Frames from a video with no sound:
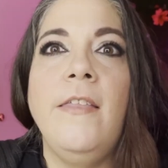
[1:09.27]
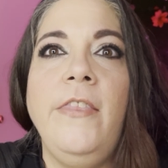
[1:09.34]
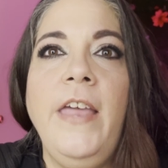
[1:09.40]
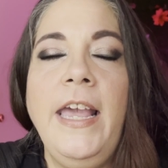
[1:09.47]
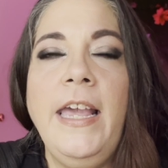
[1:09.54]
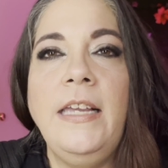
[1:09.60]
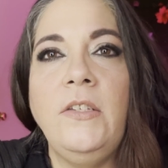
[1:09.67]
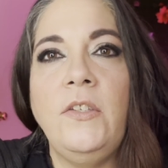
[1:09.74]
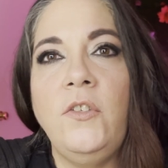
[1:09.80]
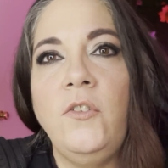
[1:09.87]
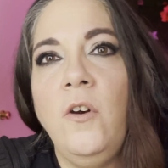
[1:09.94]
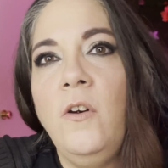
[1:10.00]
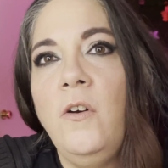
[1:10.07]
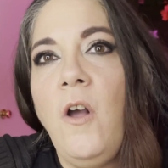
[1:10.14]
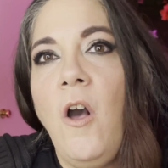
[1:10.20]
They
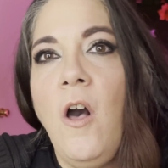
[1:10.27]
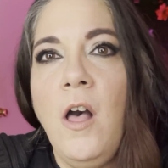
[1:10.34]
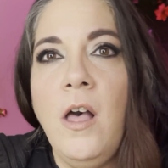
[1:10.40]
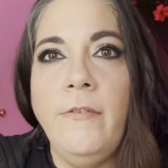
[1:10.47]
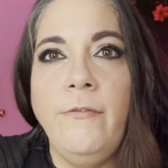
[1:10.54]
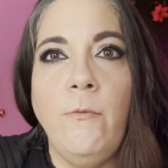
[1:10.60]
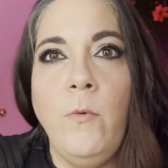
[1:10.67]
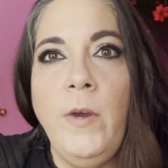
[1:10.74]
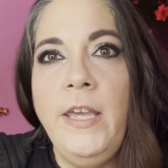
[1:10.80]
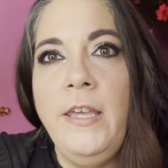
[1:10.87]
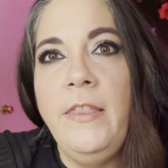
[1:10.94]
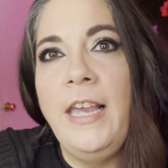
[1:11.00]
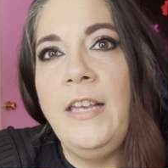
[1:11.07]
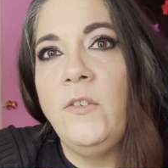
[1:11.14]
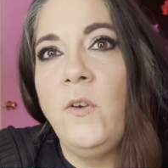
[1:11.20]
start off
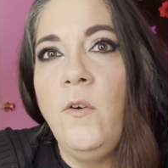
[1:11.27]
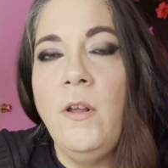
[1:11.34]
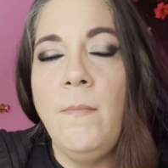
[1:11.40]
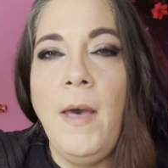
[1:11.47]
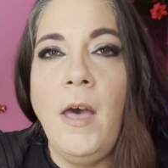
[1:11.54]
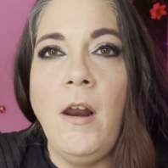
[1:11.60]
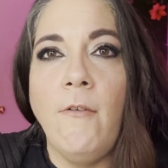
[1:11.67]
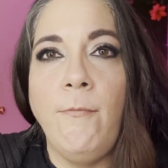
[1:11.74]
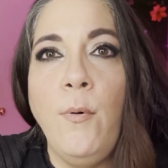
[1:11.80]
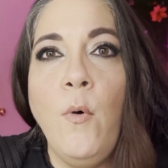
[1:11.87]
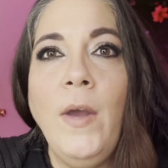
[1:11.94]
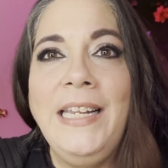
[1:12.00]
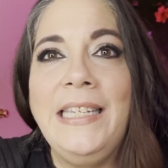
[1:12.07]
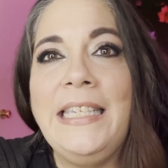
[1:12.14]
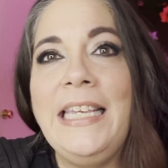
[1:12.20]
with a certain amount of
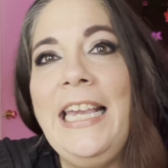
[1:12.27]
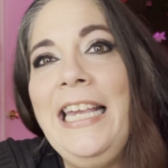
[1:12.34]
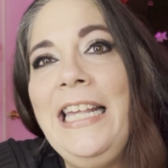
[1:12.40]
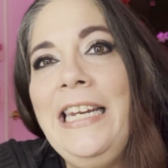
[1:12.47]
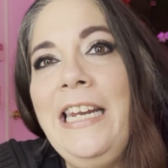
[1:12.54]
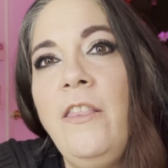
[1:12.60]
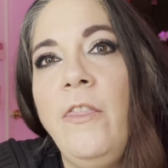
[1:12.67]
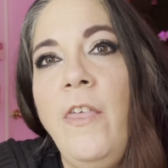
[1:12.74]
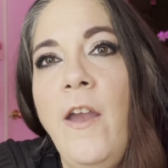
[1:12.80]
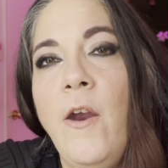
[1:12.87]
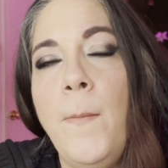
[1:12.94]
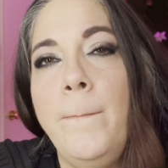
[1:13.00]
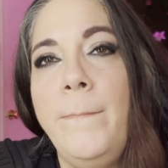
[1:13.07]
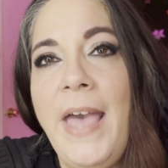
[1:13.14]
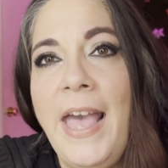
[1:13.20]
points in their
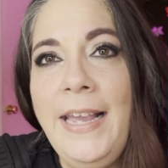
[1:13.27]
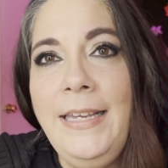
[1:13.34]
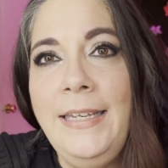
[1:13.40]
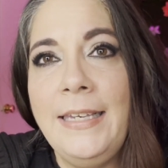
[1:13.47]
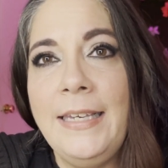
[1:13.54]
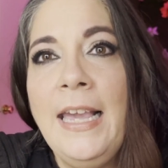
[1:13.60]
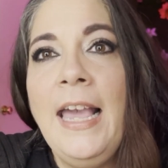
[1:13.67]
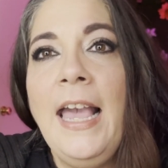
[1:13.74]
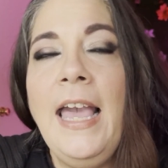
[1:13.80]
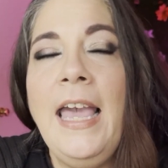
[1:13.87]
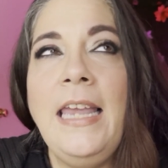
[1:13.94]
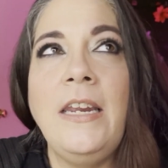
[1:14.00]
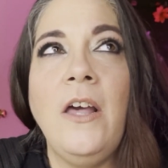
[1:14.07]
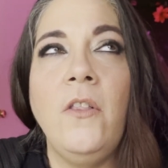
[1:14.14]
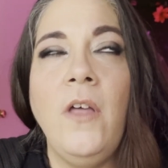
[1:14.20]
bank,
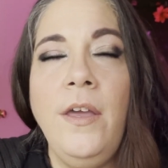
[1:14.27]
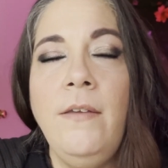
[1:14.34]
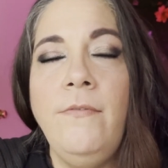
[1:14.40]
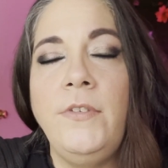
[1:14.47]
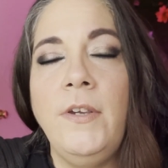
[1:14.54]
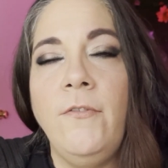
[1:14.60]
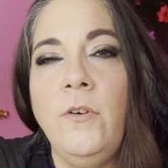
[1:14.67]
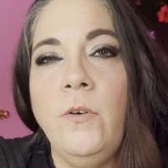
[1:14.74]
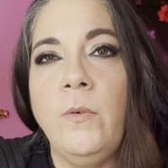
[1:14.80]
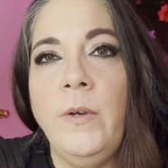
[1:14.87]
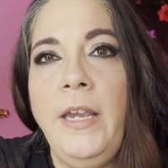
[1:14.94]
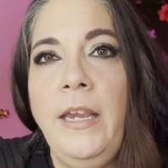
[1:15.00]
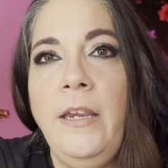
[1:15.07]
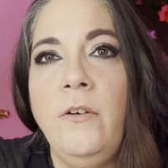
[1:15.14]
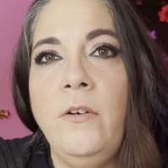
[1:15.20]
and a lot of different
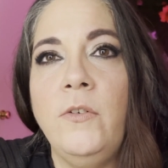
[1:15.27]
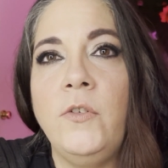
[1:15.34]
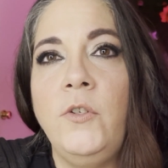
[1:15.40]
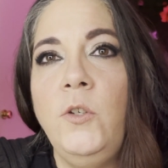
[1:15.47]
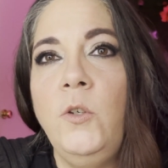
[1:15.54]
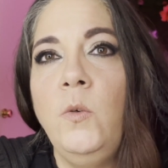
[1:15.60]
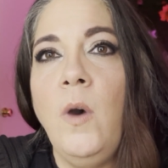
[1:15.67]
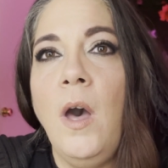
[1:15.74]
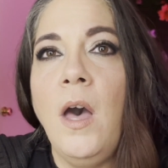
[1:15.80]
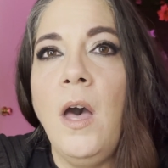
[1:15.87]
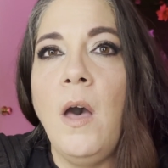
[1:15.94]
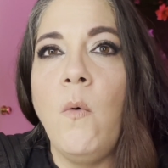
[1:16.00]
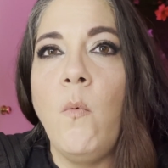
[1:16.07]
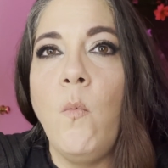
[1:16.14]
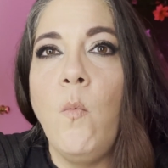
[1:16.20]
creators do
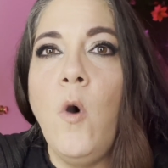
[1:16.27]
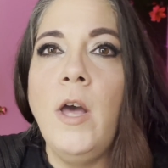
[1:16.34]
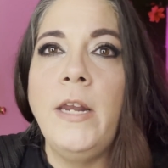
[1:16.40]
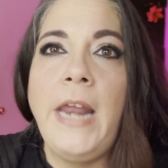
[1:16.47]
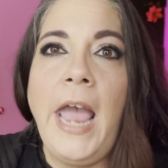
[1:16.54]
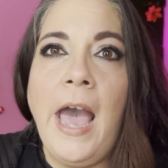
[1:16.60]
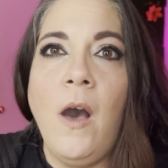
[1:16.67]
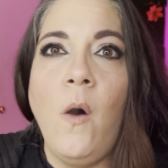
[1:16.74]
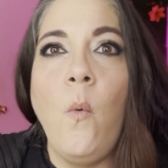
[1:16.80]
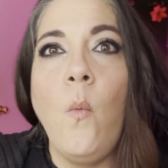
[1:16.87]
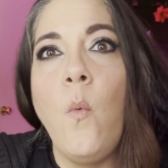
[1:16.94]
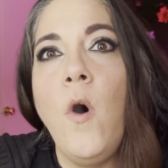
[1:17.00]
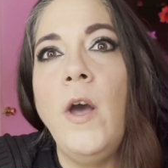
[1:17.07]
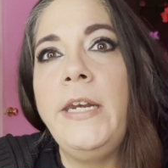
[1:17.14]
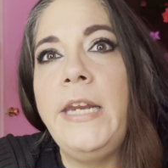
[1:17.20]
a one out,
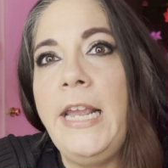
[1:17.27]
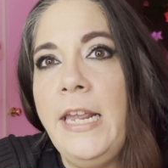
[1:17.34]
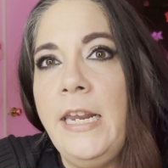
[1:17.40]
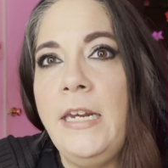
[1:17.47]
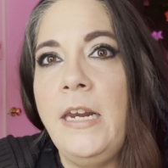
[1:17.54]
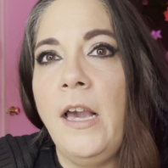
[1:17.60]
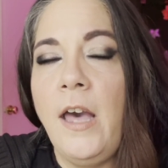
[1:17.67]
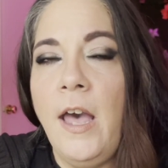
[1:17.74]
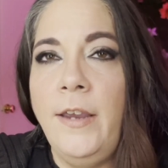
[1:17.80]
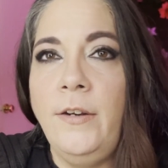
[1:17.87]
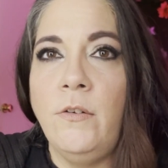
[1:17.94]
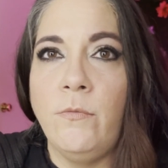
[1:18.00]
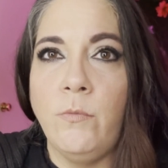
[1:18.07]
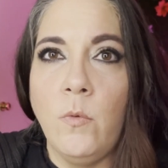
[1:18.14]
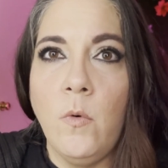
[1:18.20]
one in
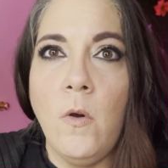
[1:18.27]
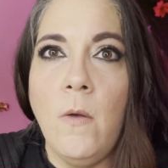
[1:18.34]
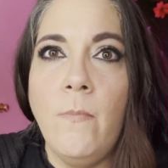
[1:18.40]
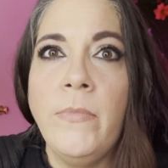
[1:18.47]
kind of rule.